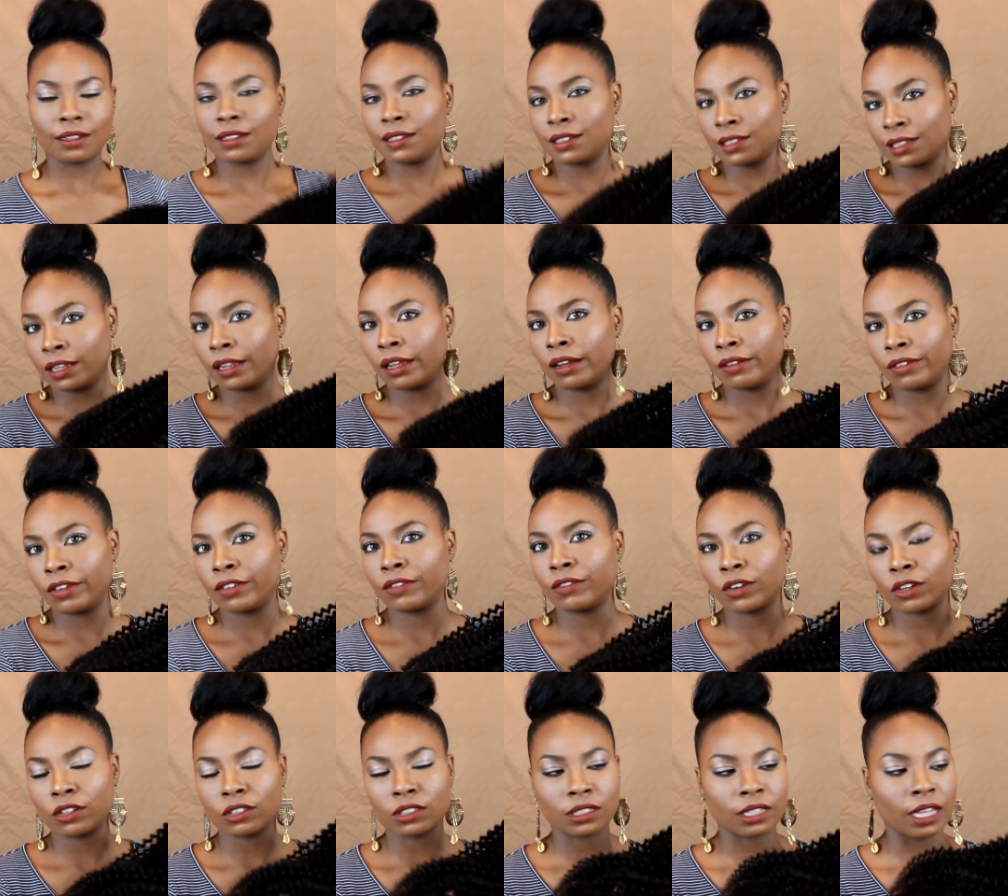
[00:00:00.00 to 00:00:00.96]
is love at
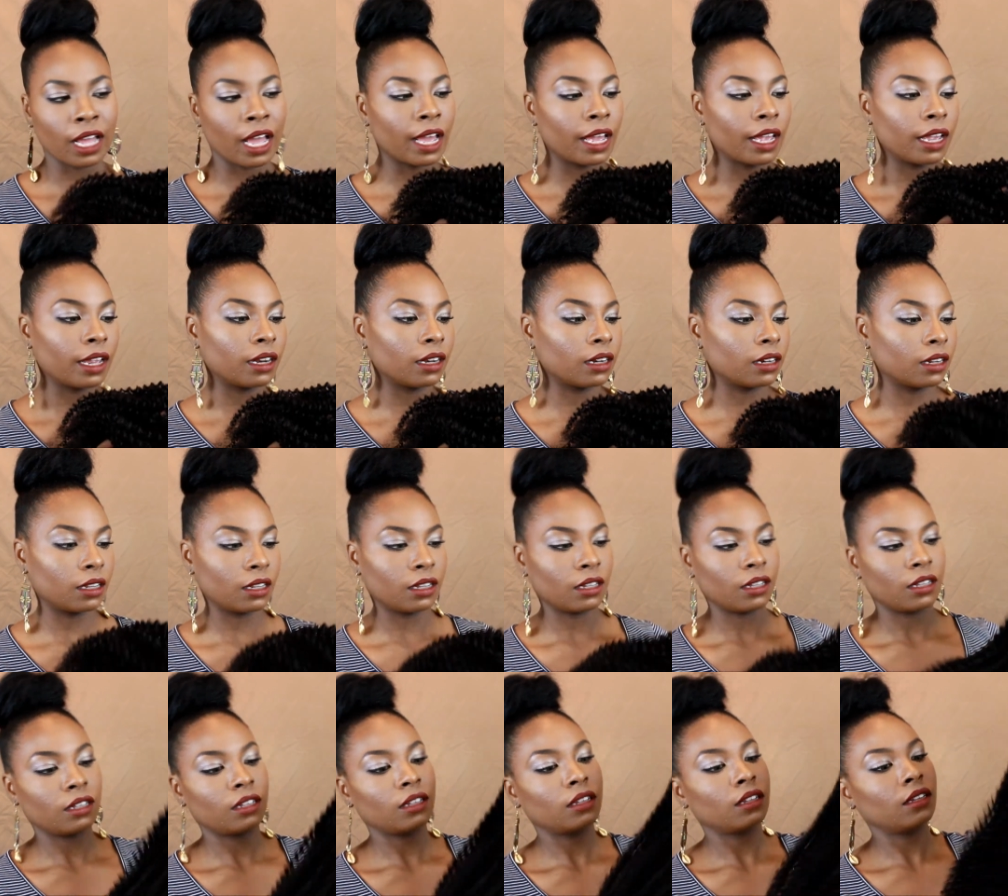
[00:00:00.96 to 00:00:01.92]
first sight,
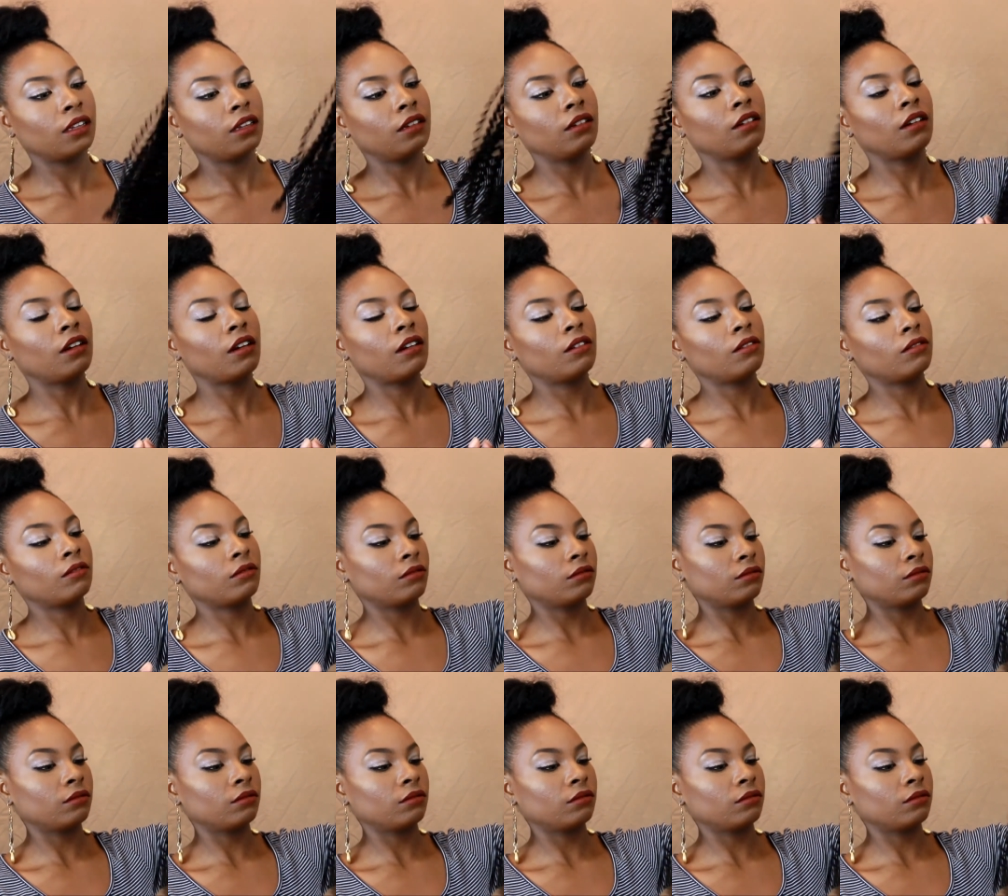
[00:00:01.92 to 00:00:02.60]
you know.